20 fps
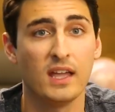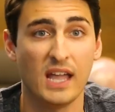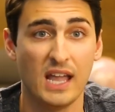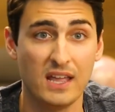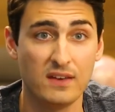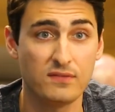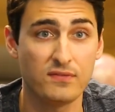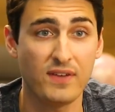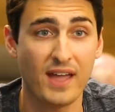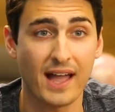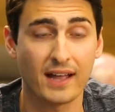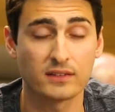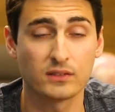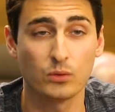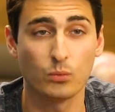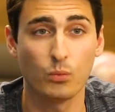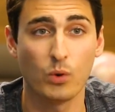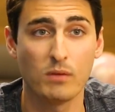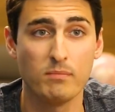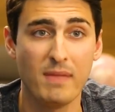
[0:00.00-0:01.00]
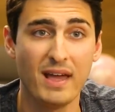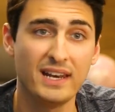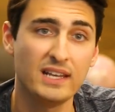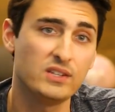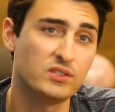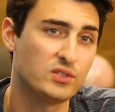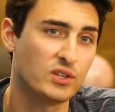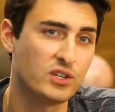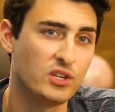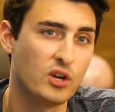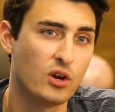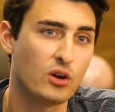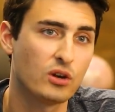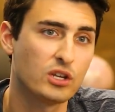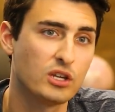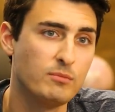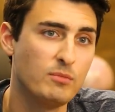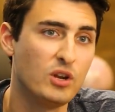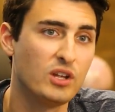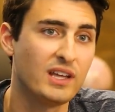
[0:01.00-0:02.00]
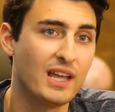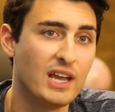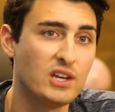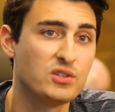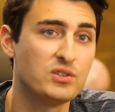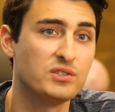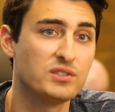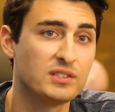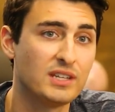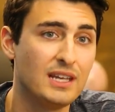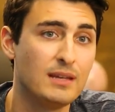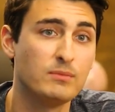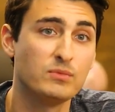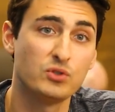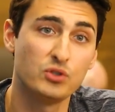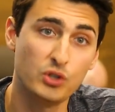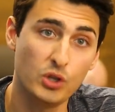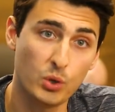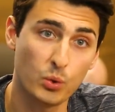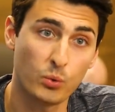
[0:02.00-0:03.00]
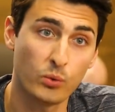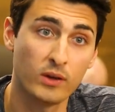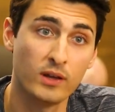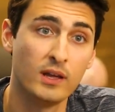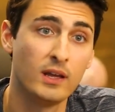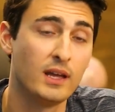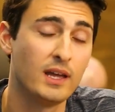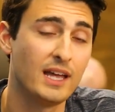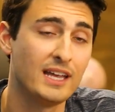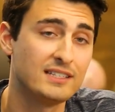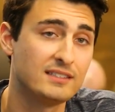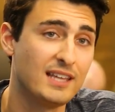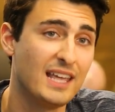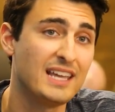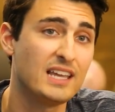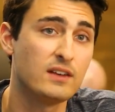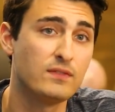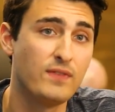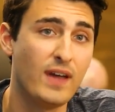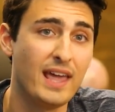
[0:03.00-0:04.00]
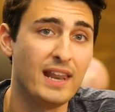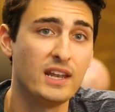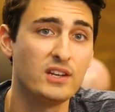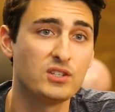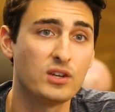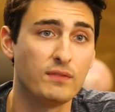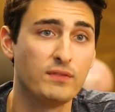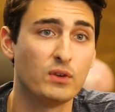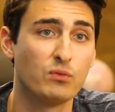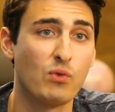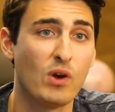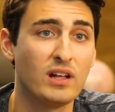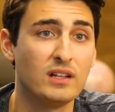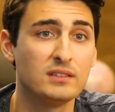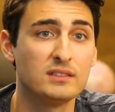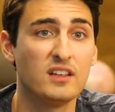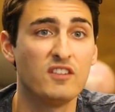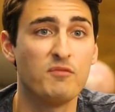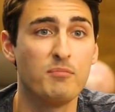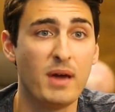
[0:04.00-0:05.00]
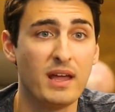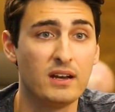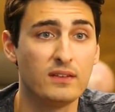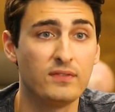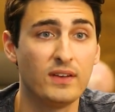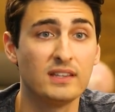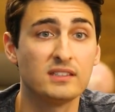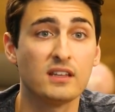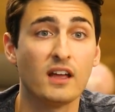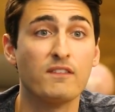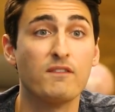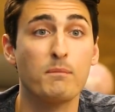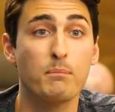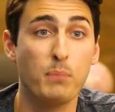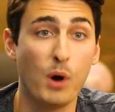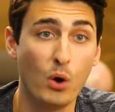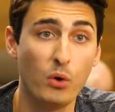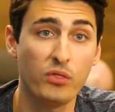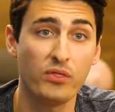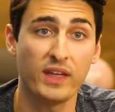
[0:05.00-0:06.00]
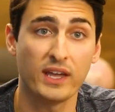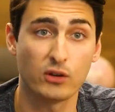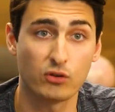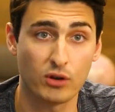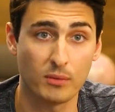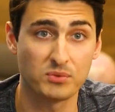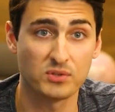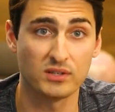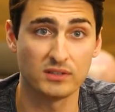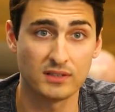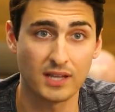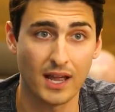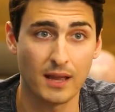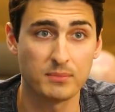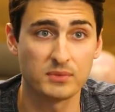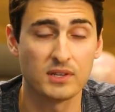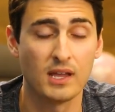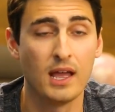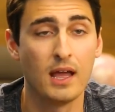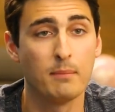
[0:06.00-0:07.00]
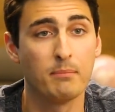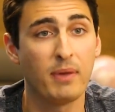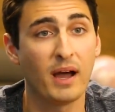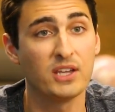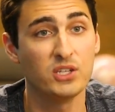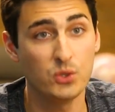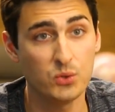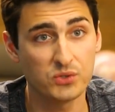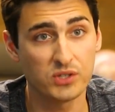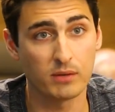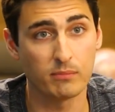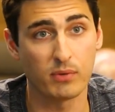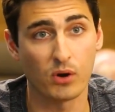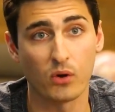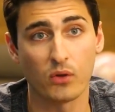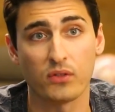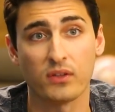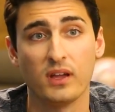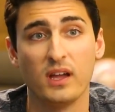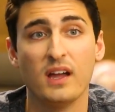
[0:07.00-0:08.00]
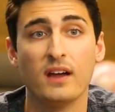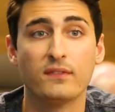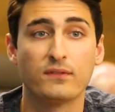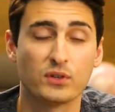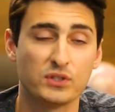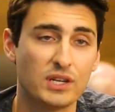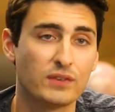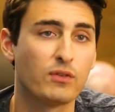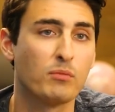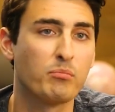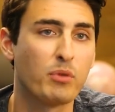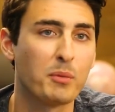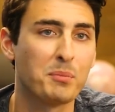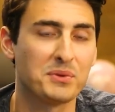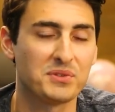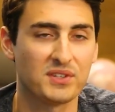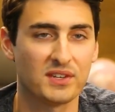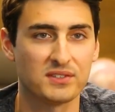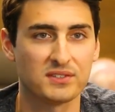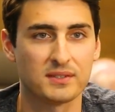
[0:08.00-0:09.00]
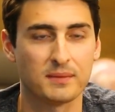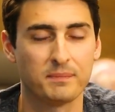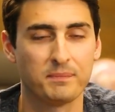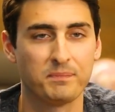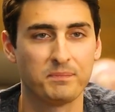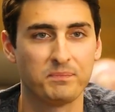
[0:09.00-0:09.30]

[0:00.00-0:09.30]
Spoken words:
In fact, what many secure communication schemes do is take advantage of the relative benefits of both encryption types by using both for different purposes.